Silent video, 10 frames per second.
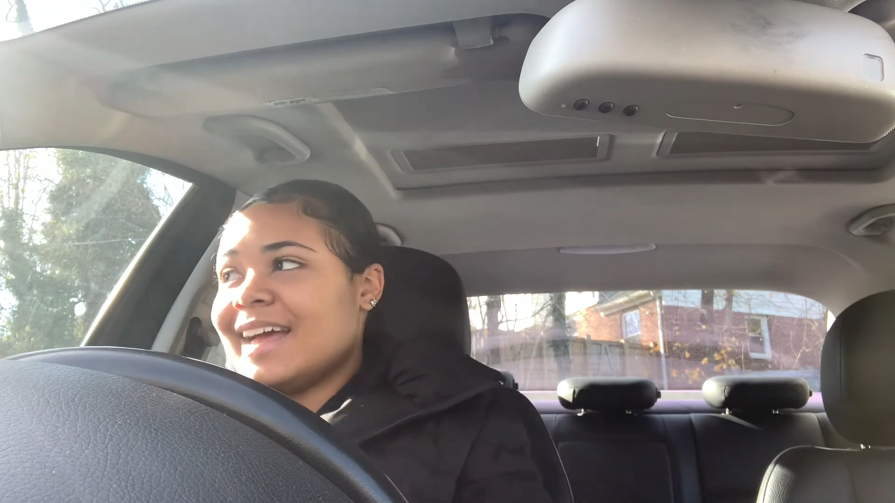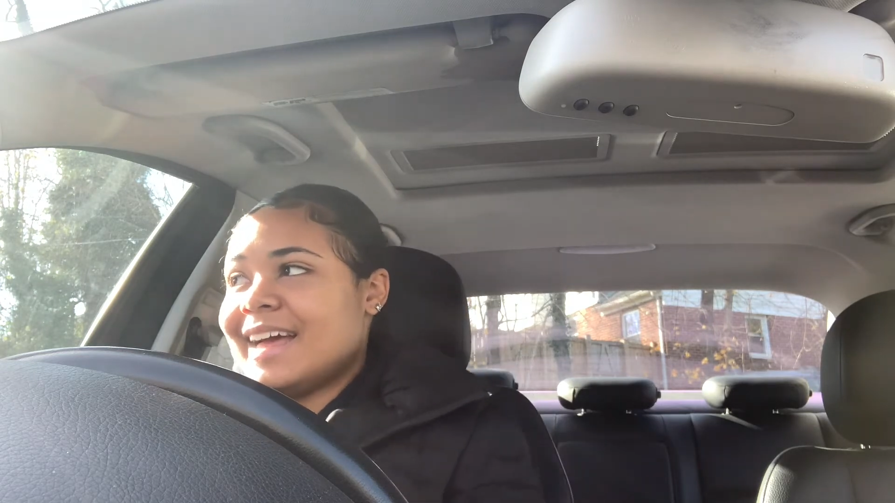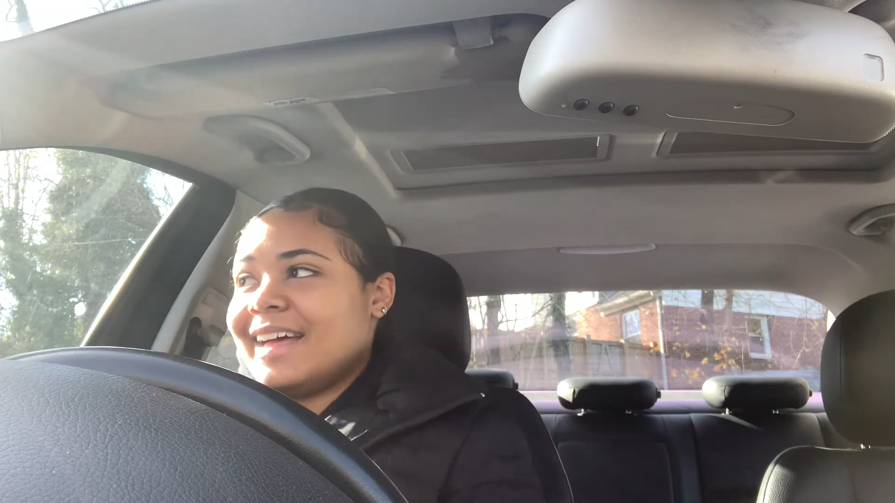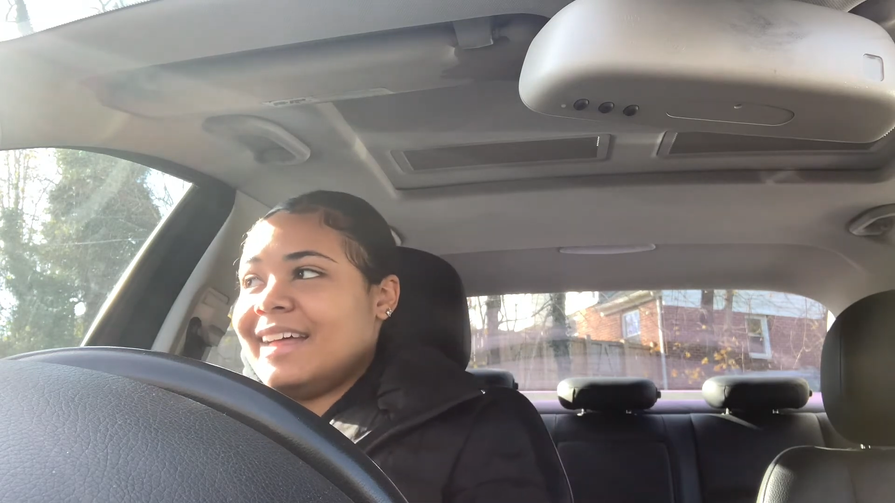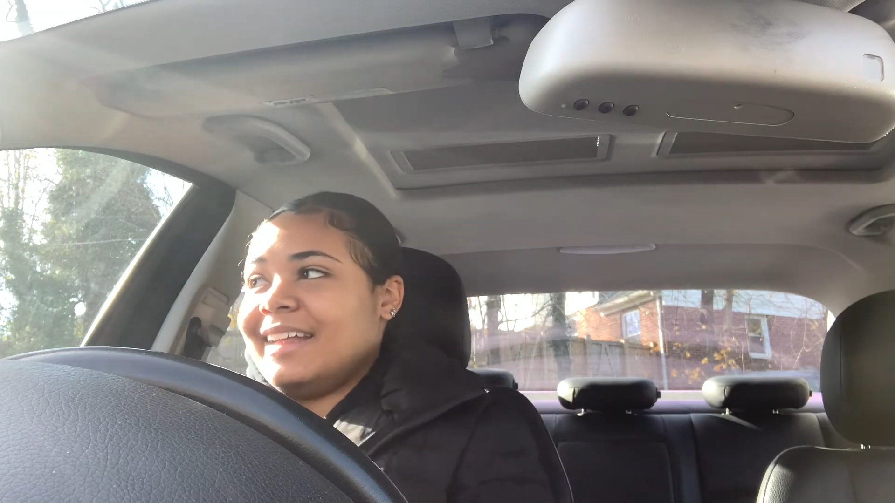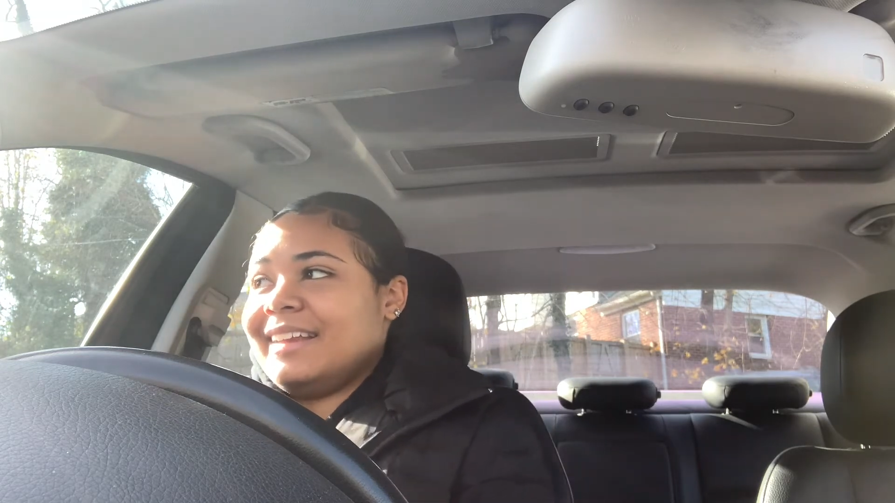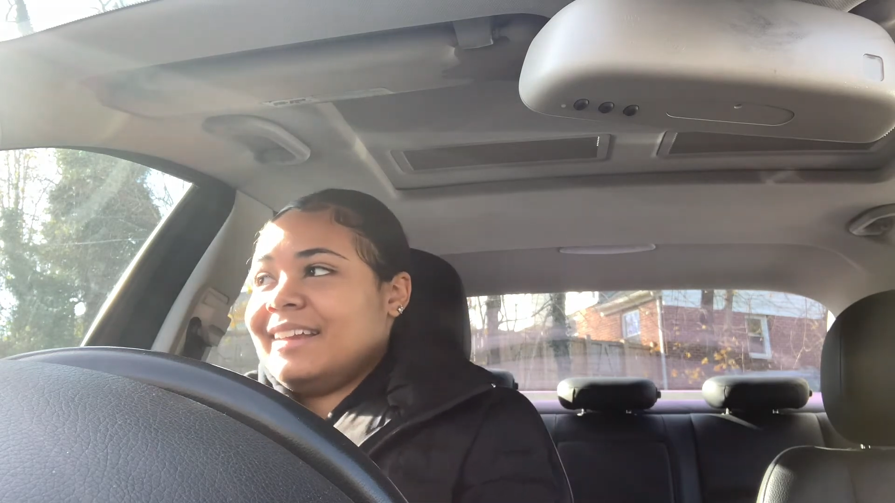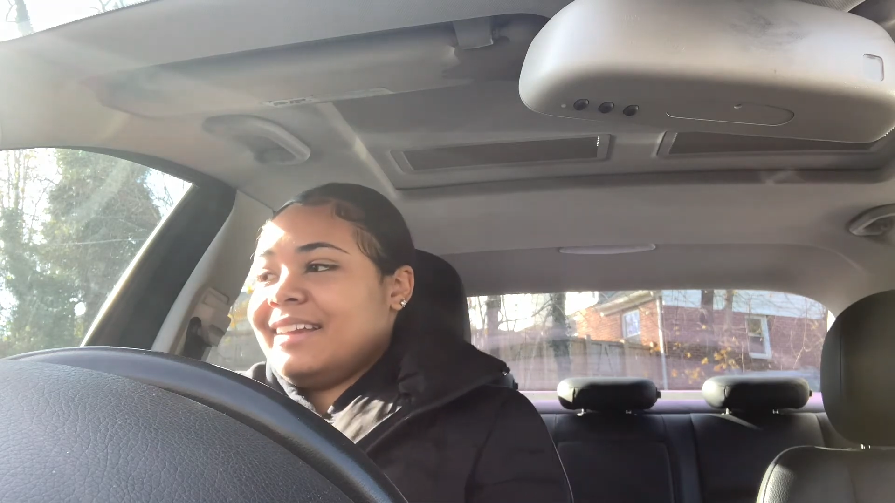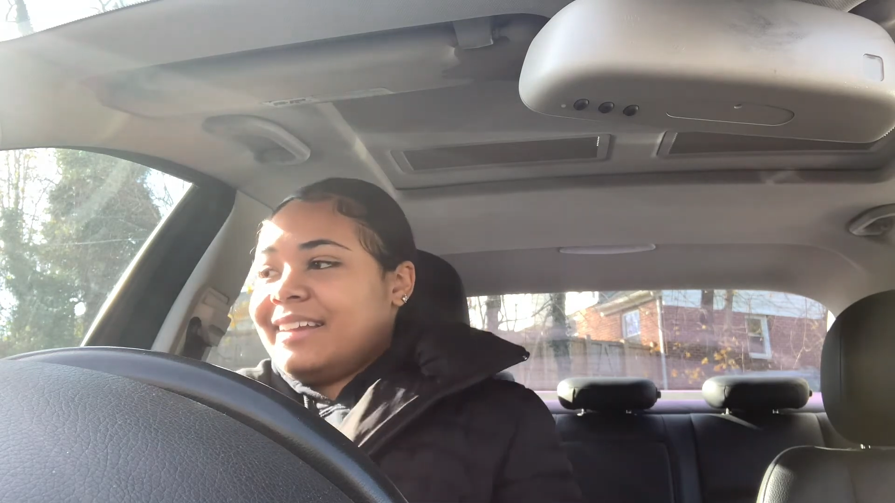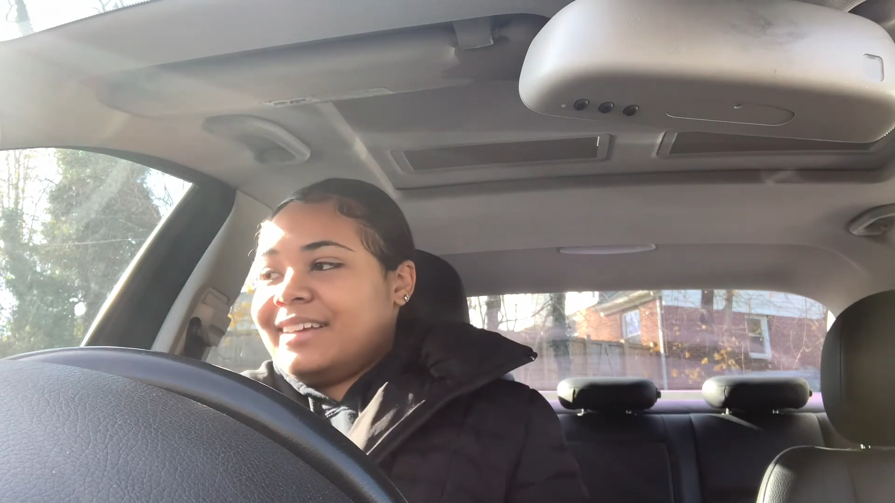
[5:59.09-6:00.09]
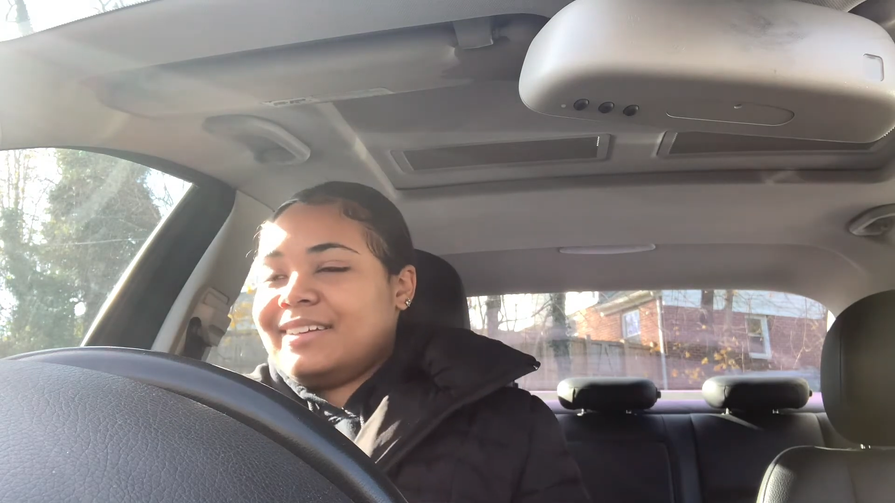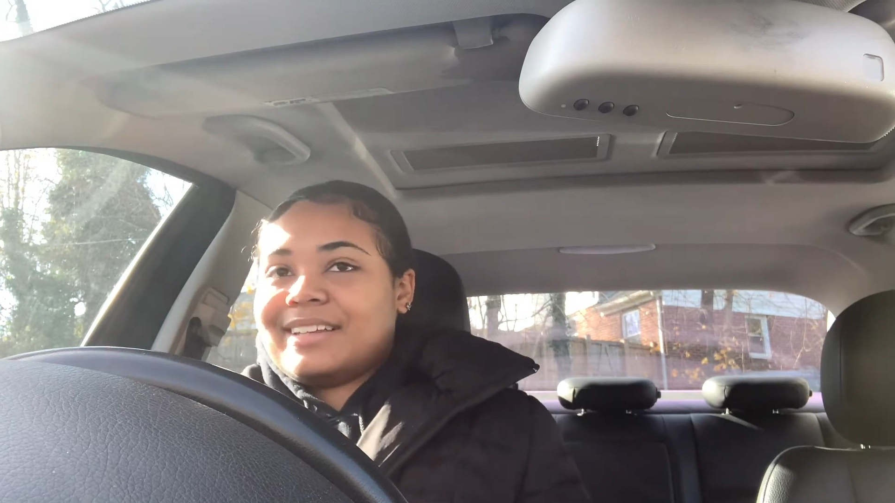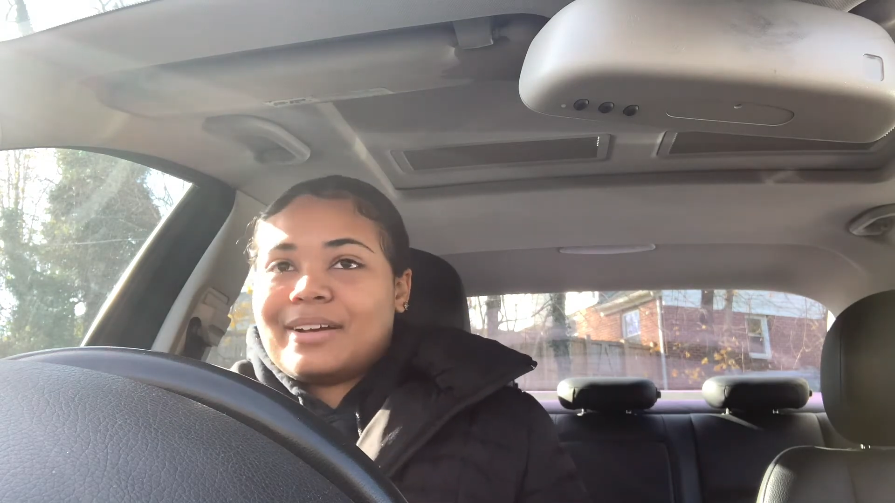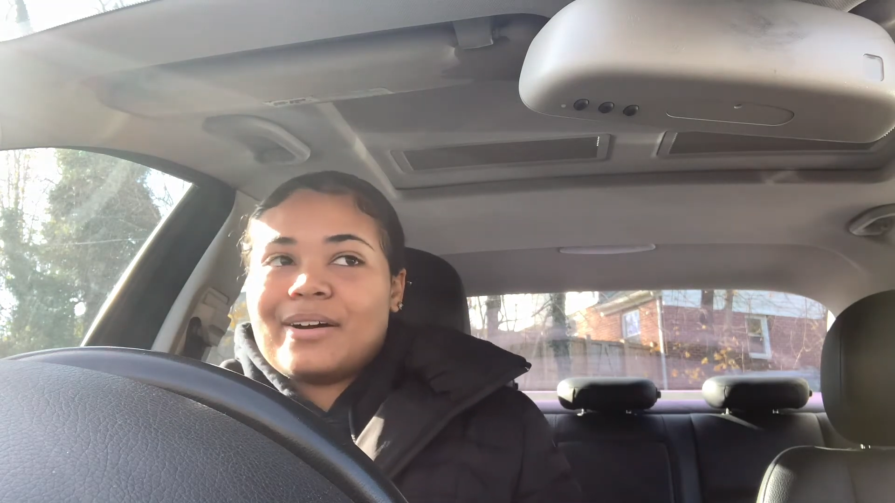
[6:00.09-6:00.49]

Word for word: And he was like,